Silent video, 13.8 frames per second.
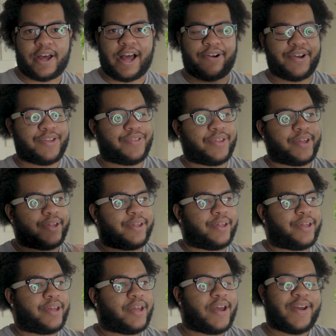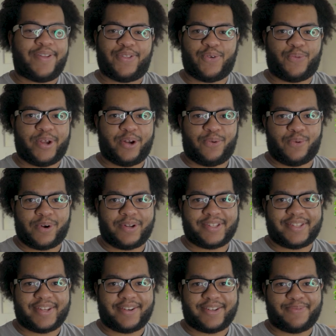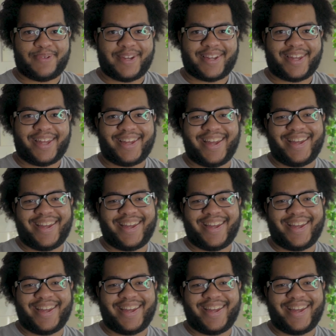out in the real world, so to speak.